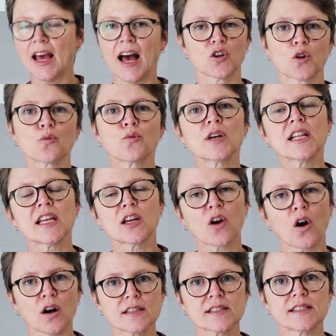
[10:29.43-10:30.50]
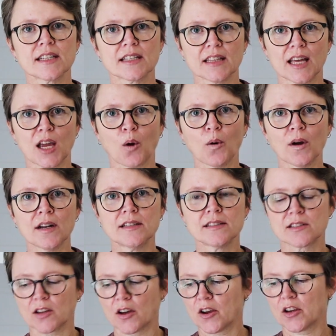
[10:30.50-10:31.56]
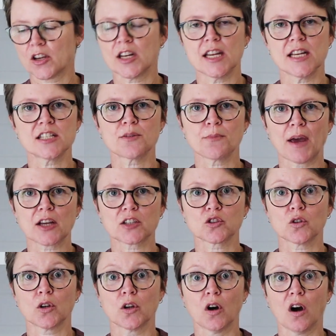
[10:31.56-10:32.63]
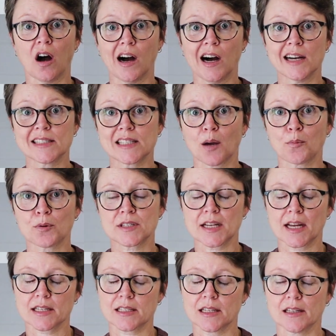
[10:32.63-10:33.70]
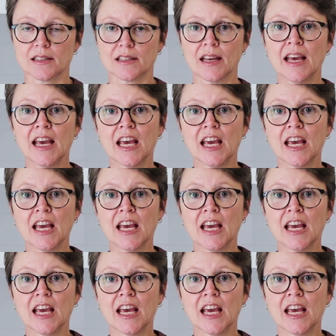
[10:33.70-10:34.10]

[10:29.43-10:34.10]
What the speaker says: you've got a really caustic liquid, so you need to make sure your eyes are protected.